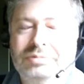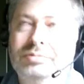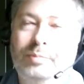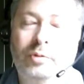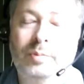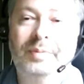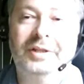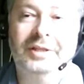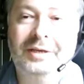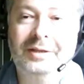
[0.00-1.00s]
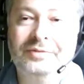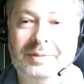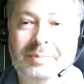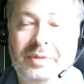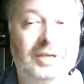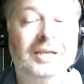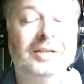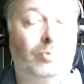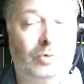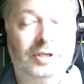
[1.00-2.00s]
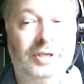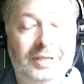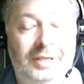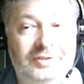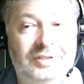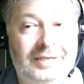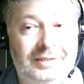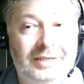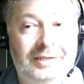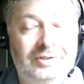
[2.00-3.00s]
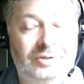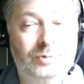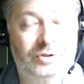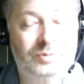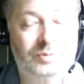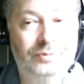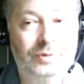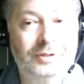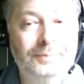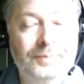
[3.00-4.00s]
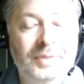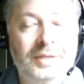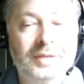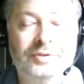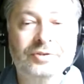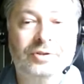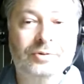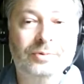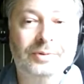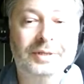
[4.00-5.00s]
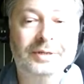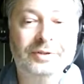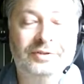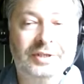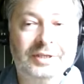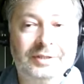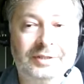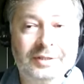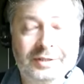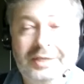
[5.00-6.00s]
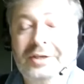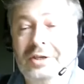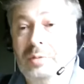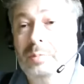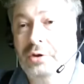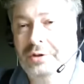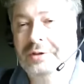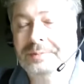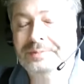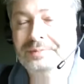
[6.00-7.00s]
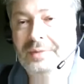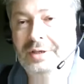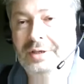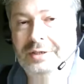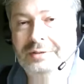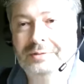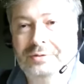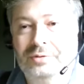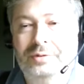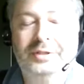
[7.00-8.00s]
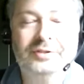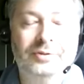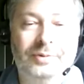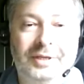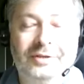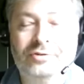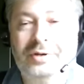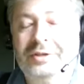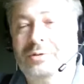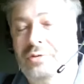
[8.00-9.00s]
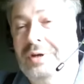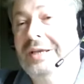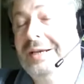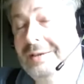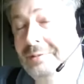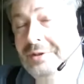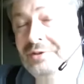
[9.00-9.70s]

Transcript: probability of something not working exactly as it was before. So there is a technical burden to it. So they try to drag it out as